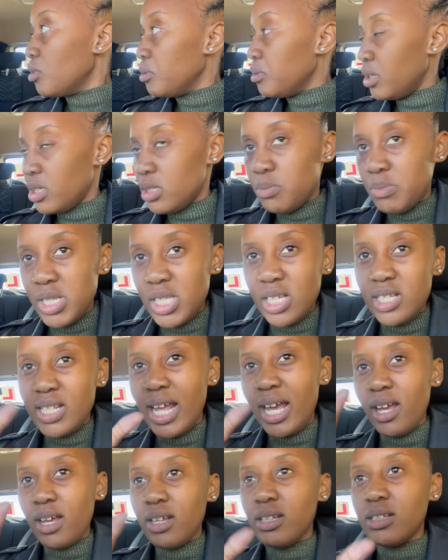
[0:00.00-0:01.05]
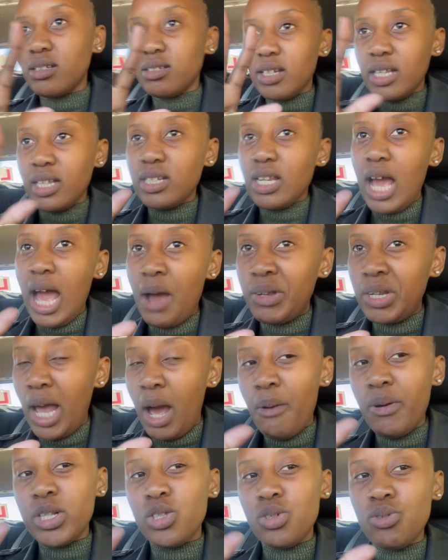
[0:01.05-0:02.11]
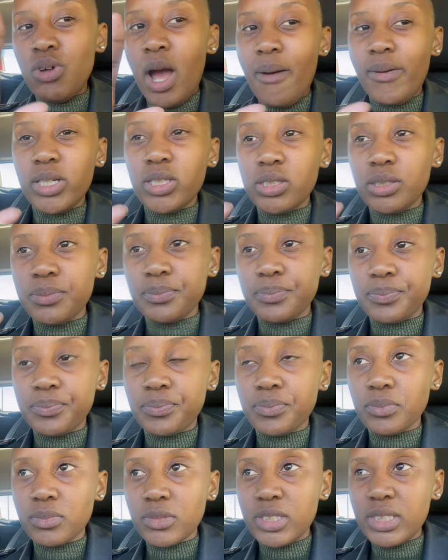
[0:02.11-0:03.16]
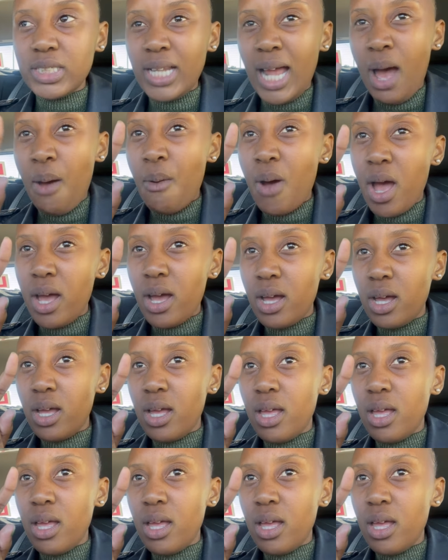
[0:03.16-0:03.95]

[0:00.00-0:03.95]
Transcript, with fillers: his meeting is like an hour two hours it's an hour oh.